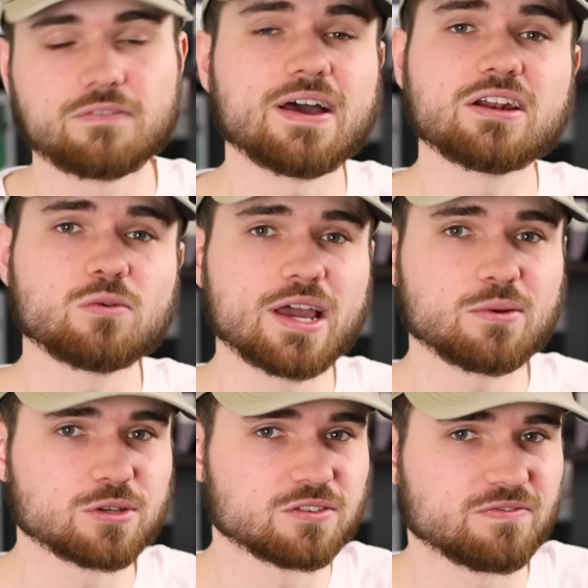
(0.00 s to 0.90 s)
The final
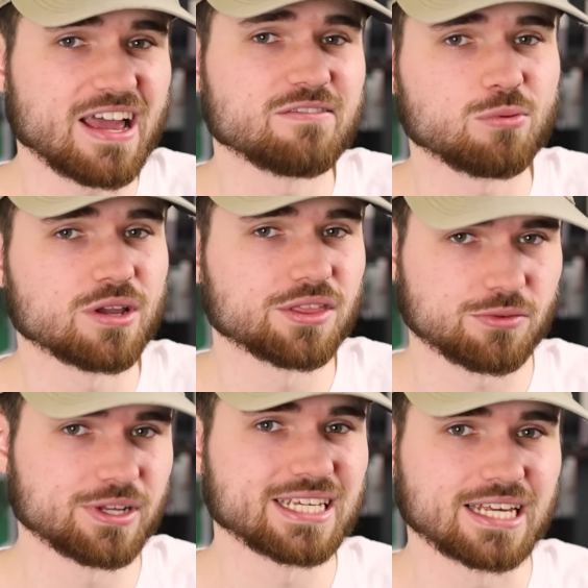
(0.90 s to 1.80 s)
weight was five point
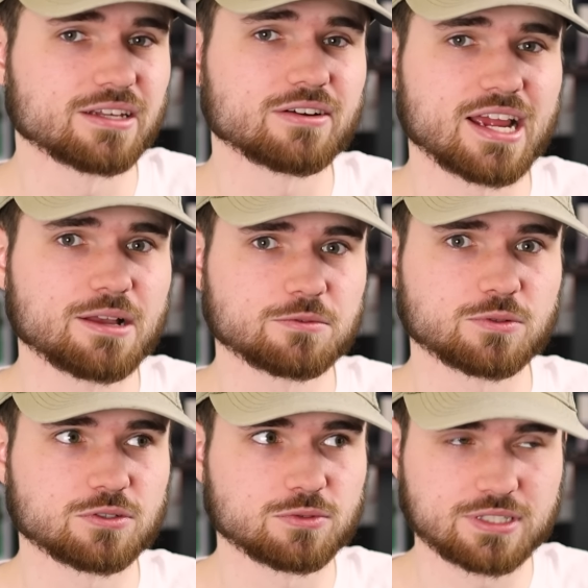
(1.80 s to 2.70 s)
three kilograms,
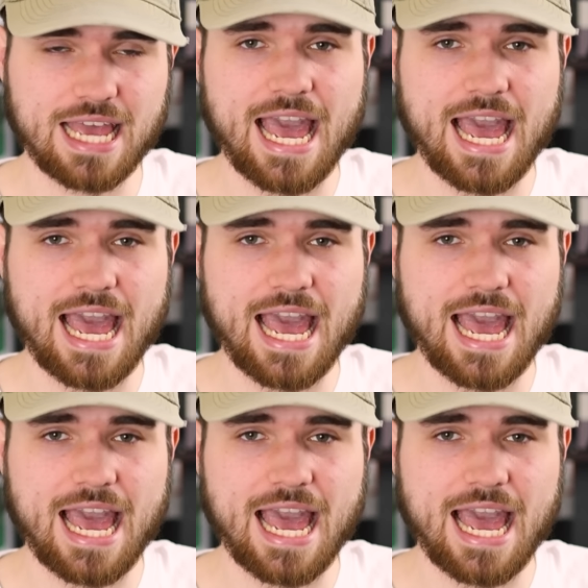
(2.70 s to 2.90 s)
which was